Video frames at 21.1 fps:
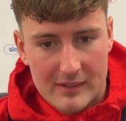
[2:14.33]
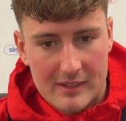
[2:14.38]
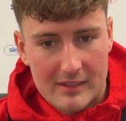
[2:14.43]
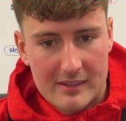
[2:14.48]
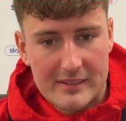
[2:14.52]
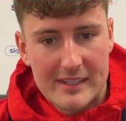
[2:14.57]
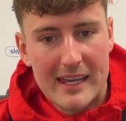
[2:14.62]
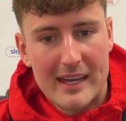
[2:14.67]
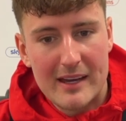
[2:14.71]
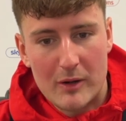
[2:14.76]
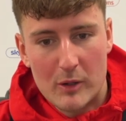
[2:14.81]

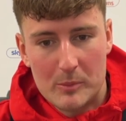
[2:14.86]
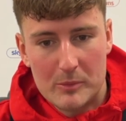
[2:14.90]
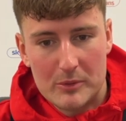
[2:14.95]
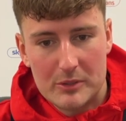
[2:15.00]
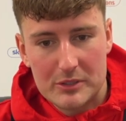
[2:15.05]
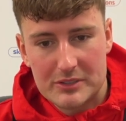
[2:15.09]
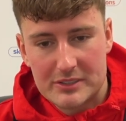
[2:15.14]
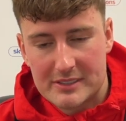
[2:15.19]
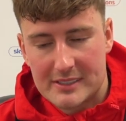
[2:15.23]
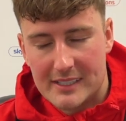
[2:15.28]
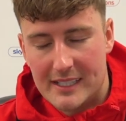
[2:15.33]
Yeah,
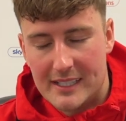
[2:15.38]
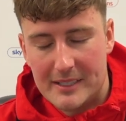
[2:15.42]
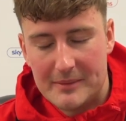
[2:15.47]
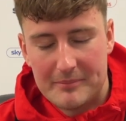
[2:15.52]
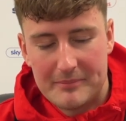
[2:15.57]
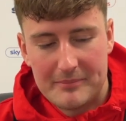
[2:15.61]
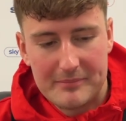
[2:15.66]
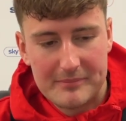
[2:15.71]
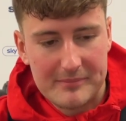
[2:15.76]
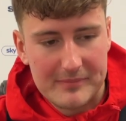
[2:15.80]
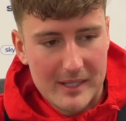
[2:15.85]
almost.
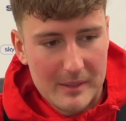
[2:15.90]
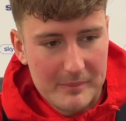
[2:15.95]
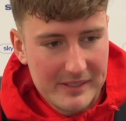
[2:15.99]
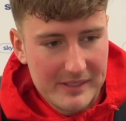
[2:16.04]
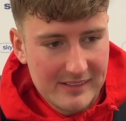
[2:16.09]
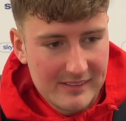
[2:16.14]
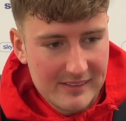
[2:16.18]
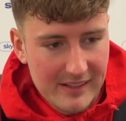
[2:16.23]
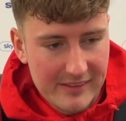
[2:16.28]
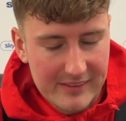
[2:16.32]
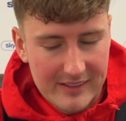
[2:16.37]
I
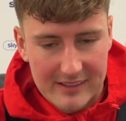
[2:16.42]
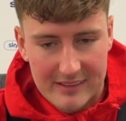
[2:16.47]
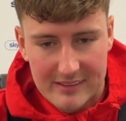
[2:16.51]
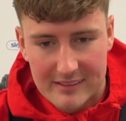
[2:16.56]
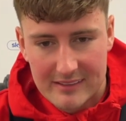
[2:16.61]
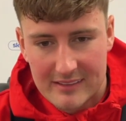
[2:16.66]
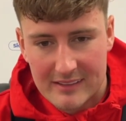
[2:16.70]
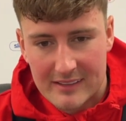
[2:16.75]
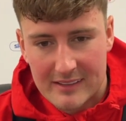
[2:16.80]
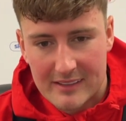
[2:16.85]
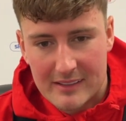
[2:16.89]
mean, I think
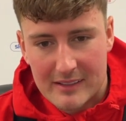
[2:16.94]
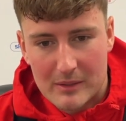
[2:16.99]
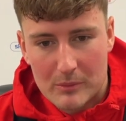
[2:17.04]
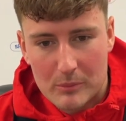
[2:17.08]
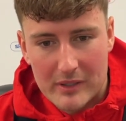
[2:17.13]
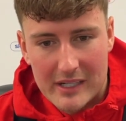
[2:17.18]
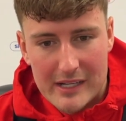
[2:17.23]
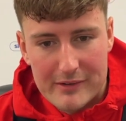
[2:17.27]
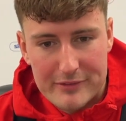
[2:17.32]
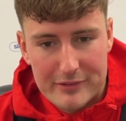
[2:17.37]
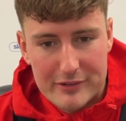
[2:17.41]

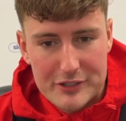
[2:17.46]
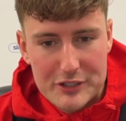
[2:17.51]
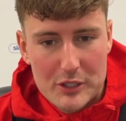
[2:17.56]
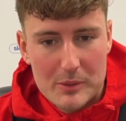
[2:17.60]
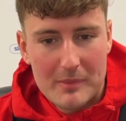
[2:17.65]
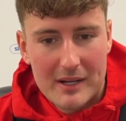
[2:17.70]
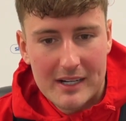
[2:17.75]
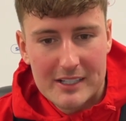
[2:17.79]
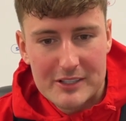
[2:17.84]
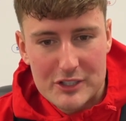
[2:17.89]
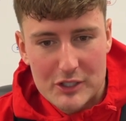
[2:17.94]
whenever a new
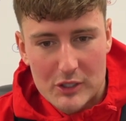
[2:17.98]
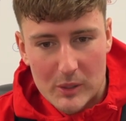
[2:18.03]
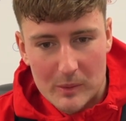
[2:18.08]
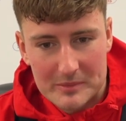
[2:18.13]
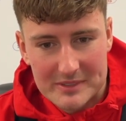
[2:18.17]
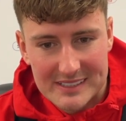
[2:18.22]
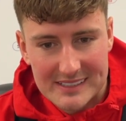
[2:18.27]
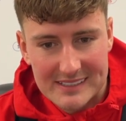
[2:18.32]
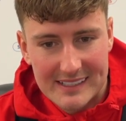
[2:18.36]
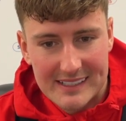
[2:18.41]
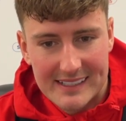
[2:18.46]
manager
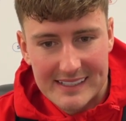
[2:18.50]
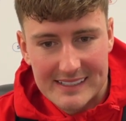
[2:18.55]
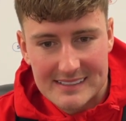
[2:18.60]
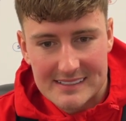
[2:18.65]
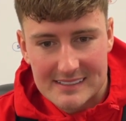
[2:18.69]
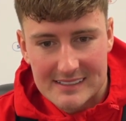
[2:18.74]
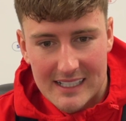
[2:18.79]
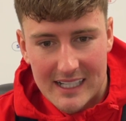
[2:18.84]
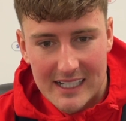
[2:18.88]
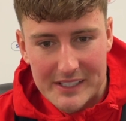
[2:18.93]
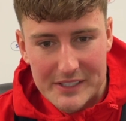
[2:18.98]
comes in, it
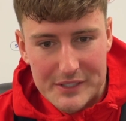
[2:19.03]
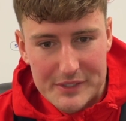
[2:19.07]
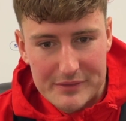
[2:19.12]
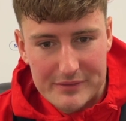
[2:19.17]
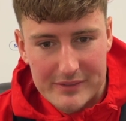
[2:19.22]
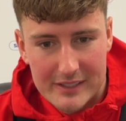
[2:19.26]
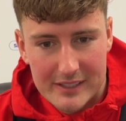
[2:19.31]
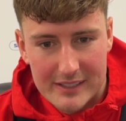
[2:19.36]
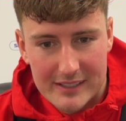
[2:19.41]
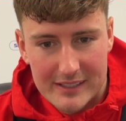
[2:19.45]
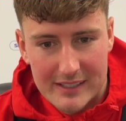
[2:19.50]
is kind of
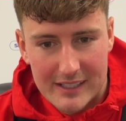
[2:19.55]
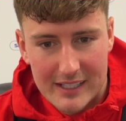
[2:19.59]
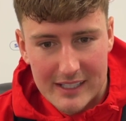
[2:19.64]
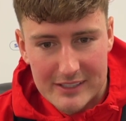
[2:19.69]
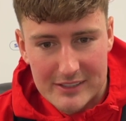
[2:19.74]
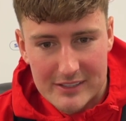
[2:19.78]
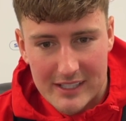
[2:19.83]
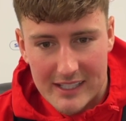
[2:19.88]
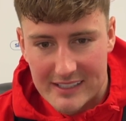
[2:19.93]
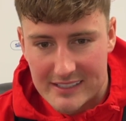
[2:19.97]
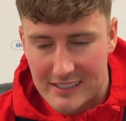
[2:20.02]
a
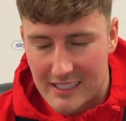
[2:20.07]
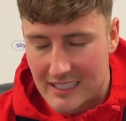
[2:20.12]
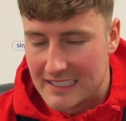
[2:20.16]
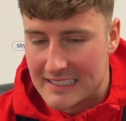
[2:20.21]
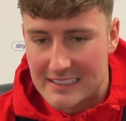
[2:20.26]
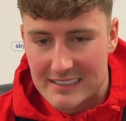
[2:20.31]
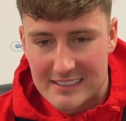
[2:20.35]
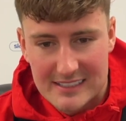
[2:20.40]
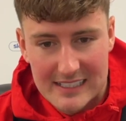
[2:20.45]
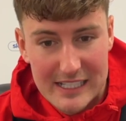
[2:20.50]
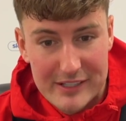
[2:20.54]

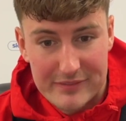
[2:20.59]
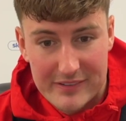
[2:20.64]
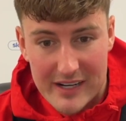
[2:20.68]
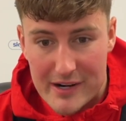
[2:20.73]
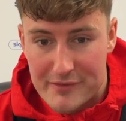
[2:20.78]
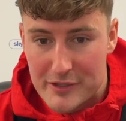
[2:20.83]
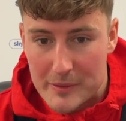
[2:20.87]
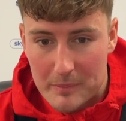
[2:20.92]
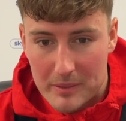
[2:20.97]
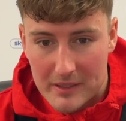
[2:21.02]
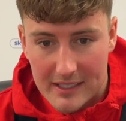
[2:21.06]
clean slate for
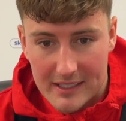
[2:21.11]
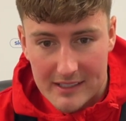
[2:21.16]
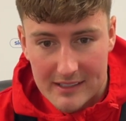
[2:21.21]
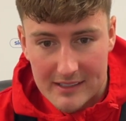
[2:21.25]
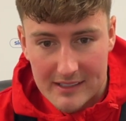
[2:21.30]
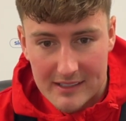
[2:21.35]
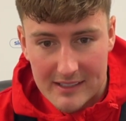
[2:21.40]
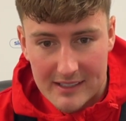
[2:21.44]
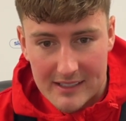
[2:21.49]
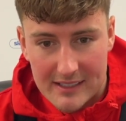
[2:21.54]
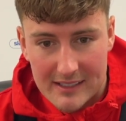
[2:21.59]
every player.
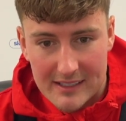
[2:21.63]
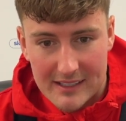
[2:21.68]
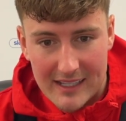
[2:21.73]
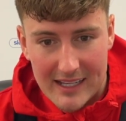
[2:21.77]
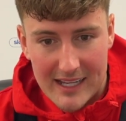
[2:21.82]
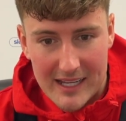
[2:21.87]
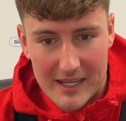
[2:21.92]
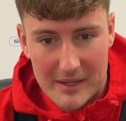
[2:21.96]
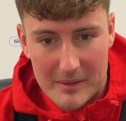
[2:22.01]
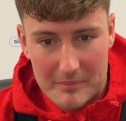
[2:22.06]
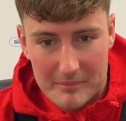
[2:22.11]

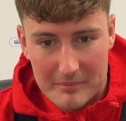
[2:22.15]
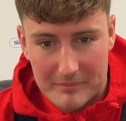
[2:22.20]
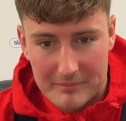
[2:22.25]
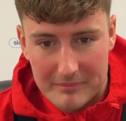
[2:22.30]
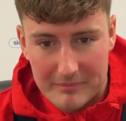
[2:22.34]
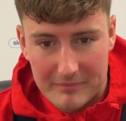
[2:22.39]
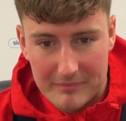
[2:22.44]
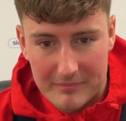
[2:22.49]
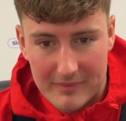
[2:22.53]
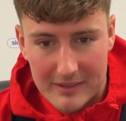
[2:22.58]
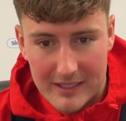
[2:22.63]

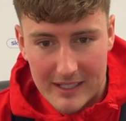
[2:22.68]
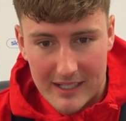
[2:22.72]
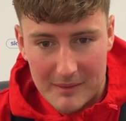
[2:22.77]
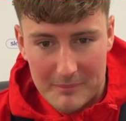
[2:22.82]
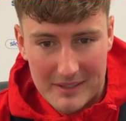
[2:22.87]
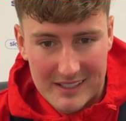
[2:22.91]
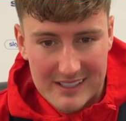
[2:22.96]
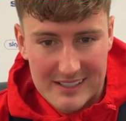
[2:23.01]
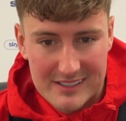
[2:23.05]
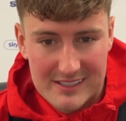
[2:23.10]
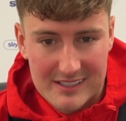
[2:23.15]
A
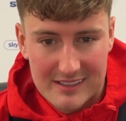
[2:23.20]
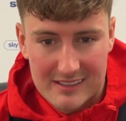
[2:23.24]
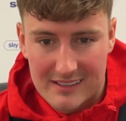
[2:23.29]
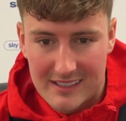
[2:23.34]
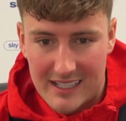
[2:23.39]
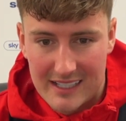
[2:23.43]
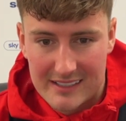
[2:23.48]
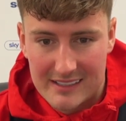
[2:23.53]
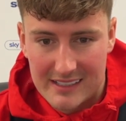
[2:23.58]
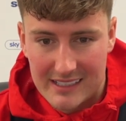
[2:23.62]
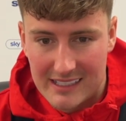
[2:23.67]
manager
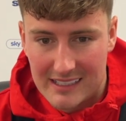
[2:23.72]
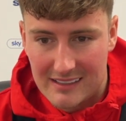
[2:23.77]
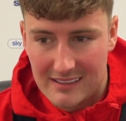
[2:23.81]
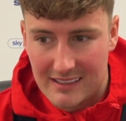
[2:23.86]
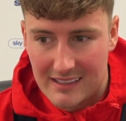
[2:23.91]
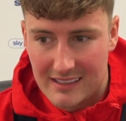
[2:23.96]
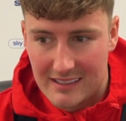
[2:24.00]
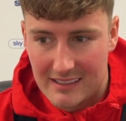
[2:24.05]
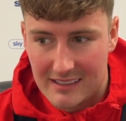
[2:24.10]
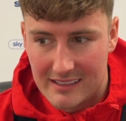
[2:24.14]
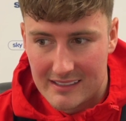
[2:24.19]
kind of he
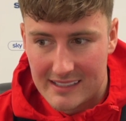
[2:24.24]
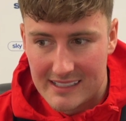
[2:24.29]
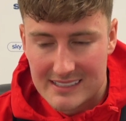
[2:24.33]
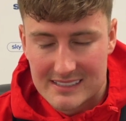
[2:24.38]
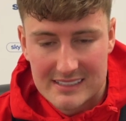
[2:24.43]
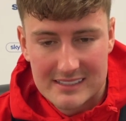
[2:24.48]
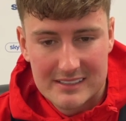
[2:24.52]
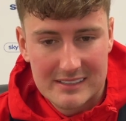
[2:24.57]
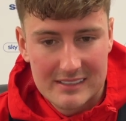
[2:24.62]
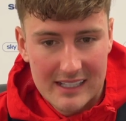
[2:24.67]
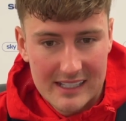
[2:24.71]
needs
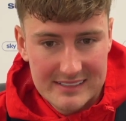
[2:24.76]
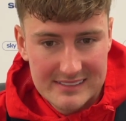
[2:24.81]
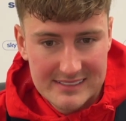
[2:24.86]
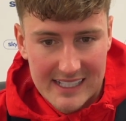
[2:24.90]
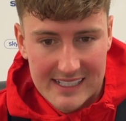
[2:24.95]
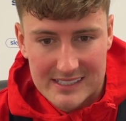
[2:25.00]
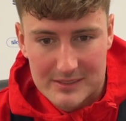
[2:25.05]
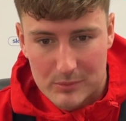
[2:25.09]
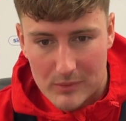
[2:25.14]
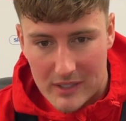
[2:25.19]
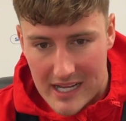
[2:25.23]
to
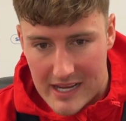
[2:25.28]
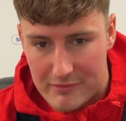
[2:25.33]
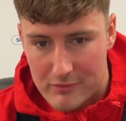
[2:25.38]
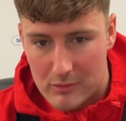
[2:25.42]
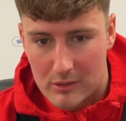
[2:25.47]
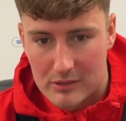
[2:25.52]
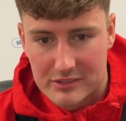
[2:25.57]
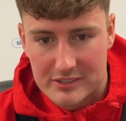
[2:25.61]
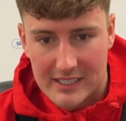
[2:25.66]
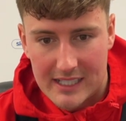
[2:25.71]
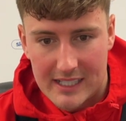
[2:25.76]
assess where
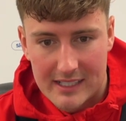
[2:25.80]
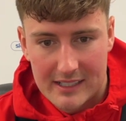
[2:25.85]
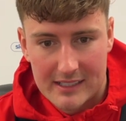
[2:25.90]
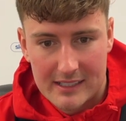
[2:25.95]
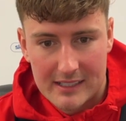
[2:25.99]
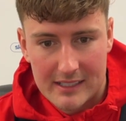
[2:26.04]
everyone's at.